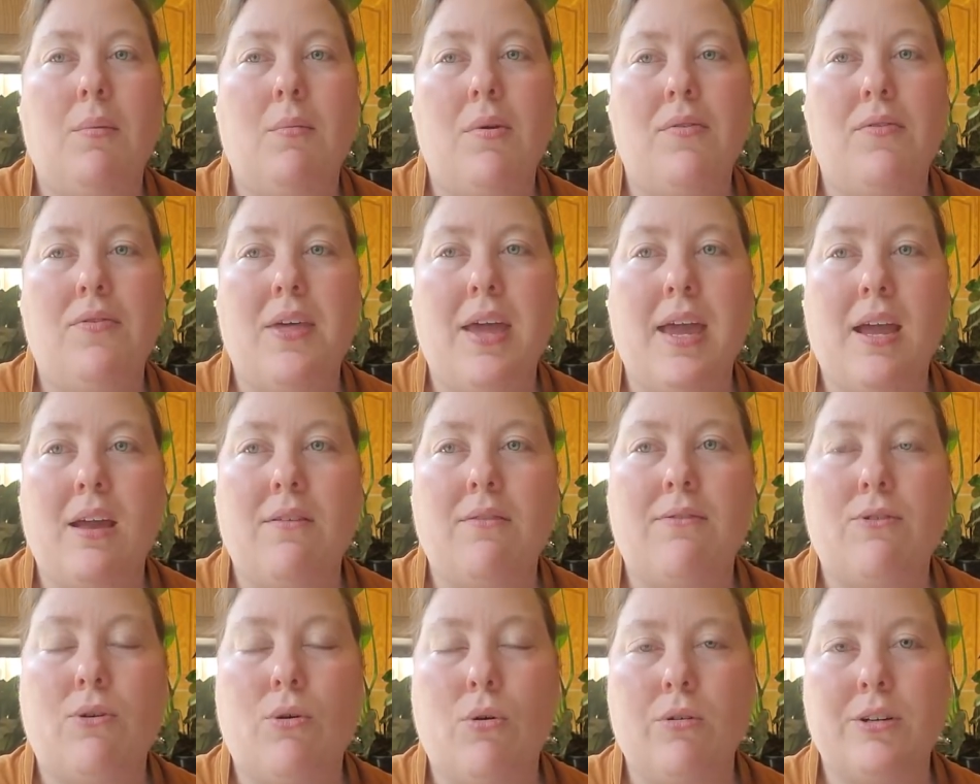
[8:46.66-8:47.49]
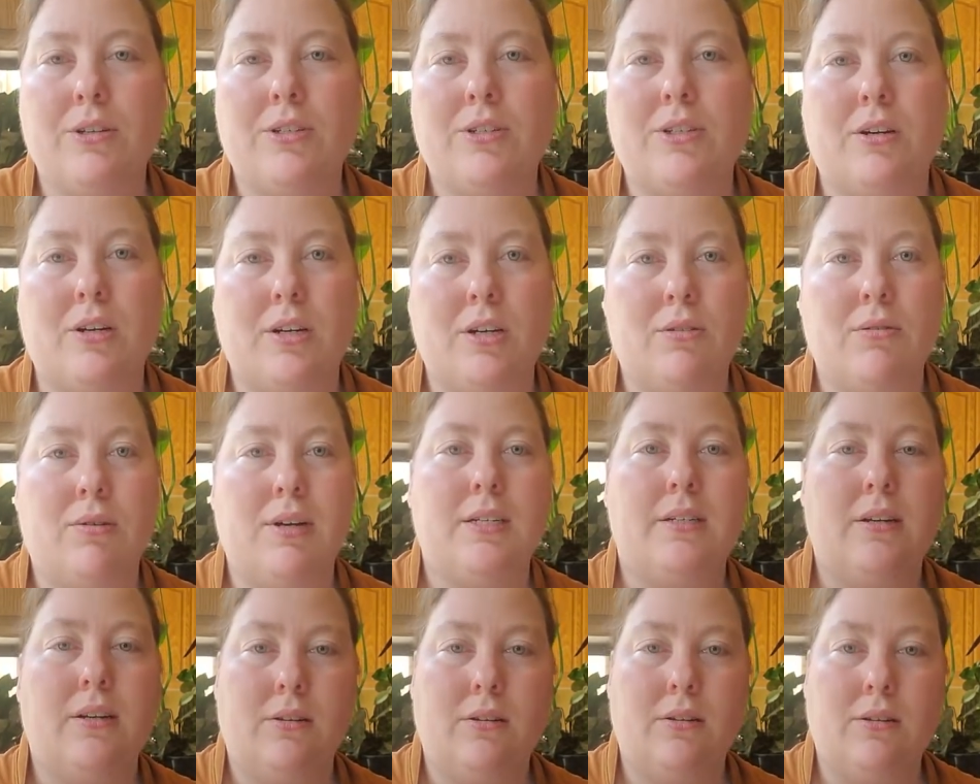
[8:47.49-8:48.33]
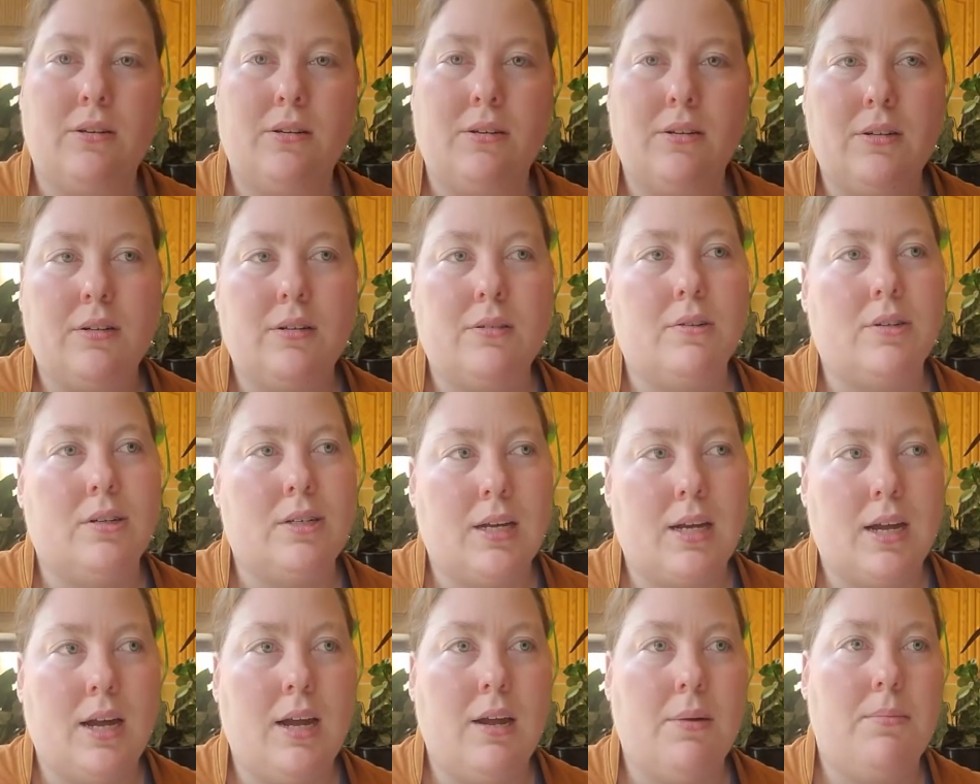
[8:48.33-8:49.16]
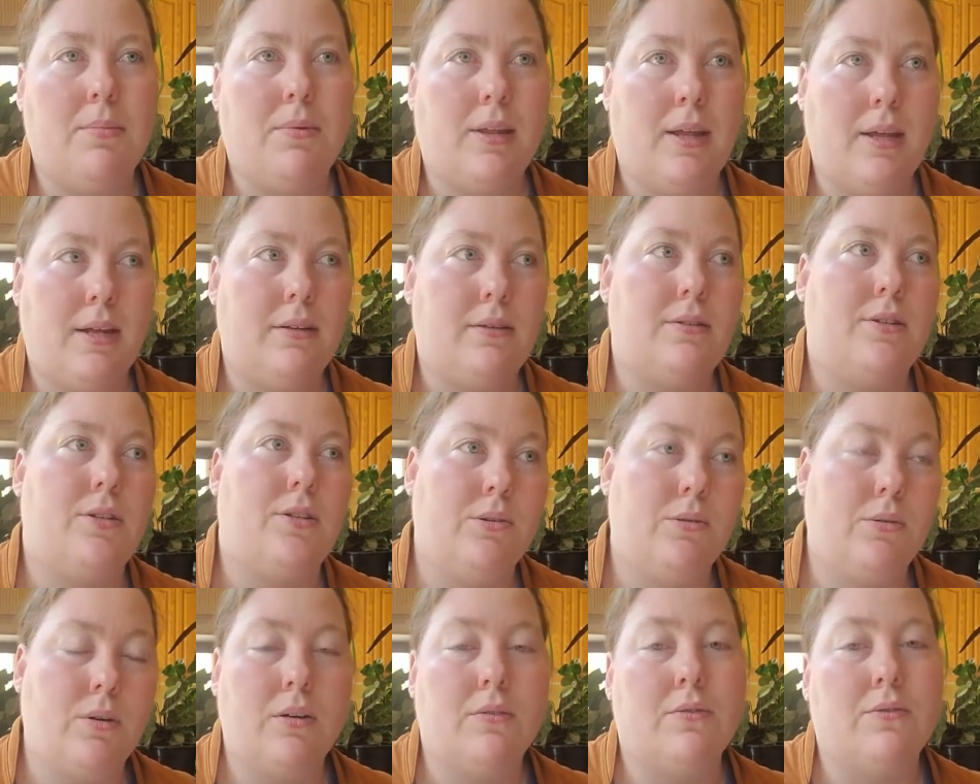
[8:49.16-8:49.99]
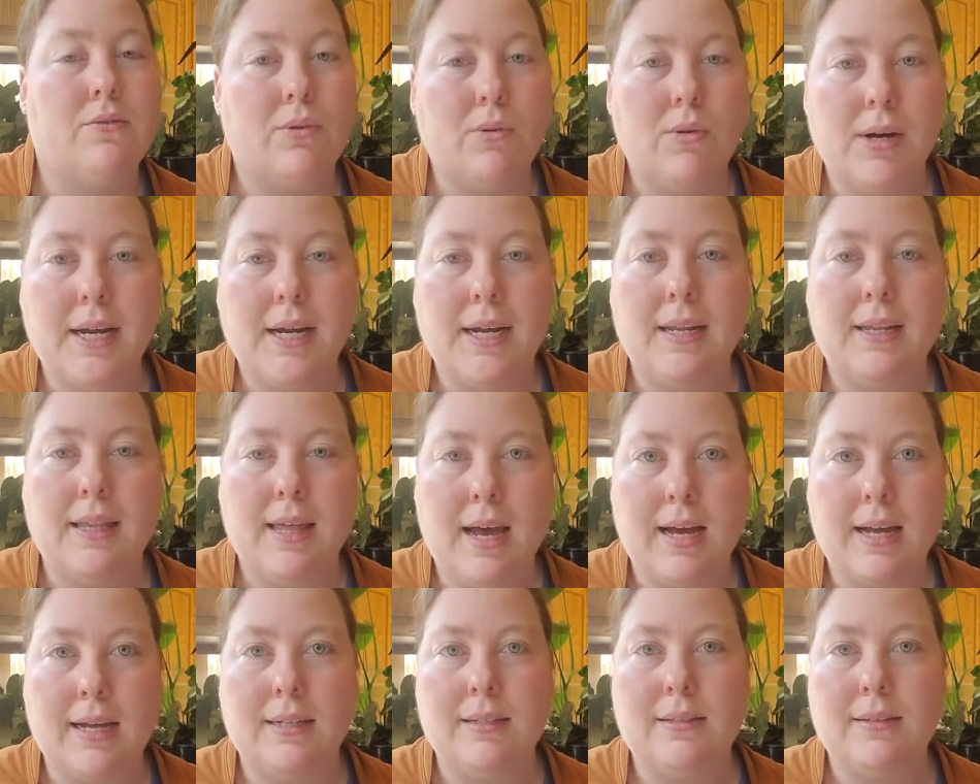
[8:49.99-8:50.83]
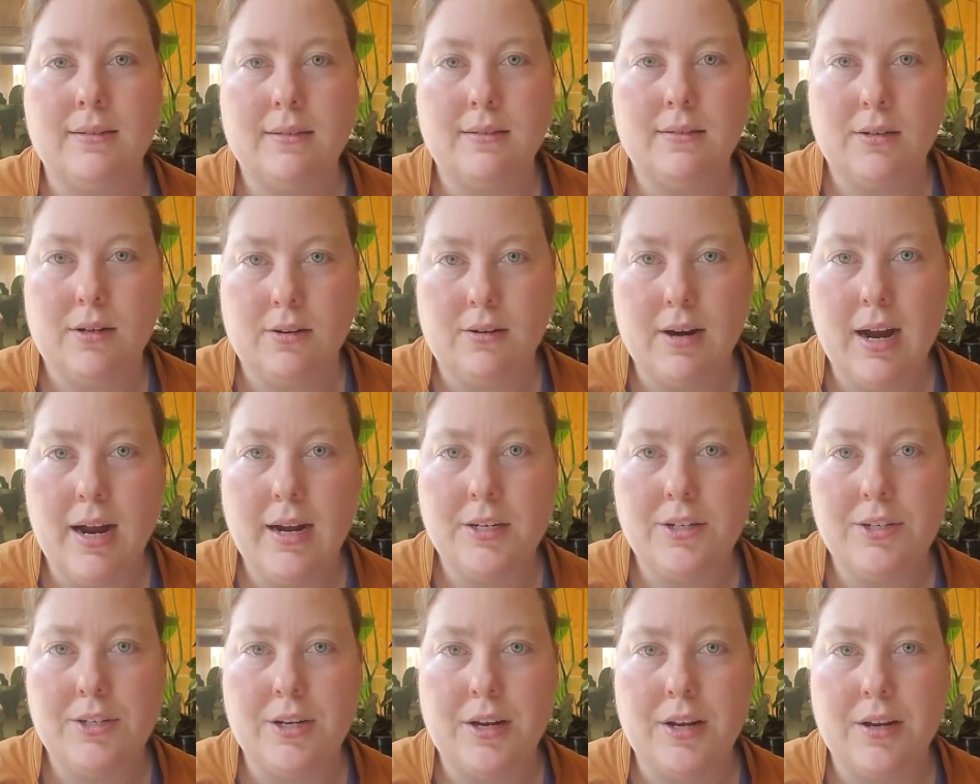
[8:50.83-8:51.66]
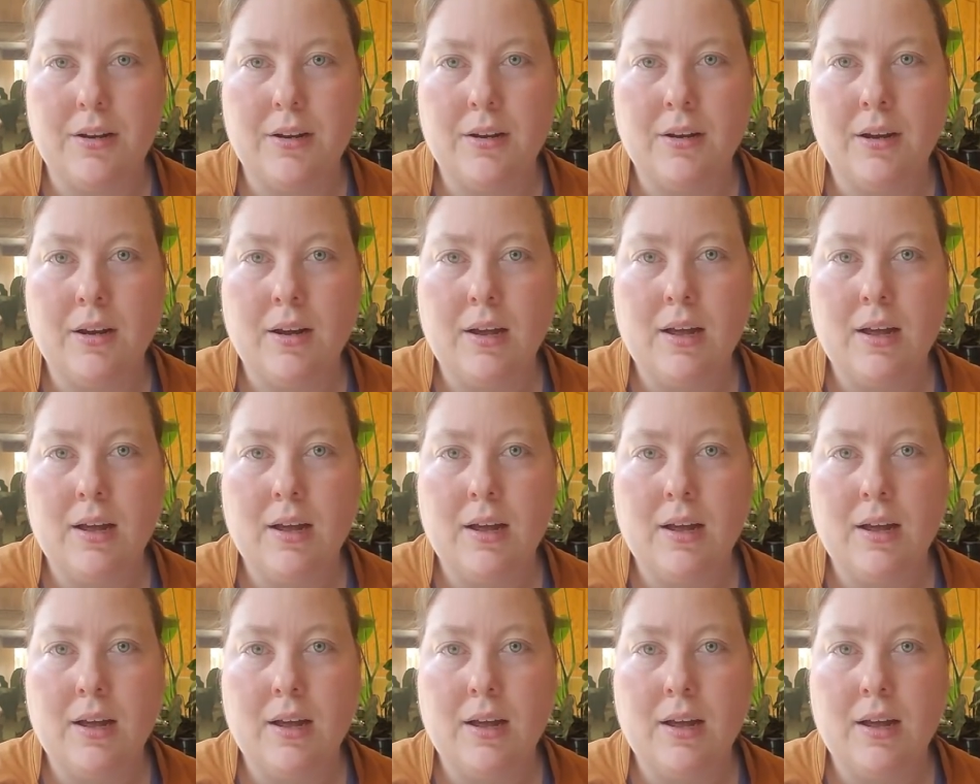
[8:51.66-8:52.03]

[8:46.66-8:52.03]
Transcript: They, of course, are going to learn over time like to avoid that correction,